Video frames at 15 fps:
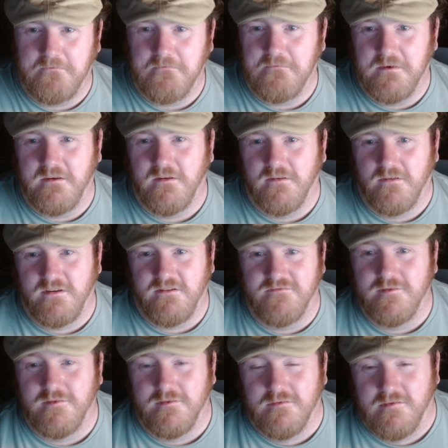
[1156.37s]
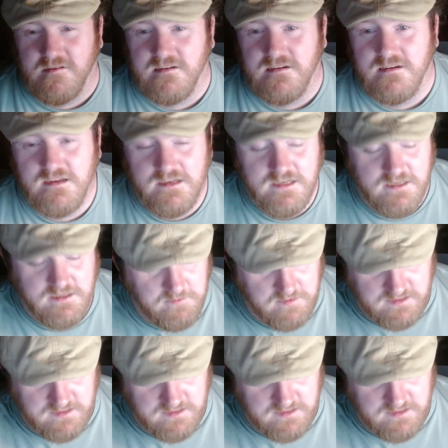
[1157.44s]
be going Gruul with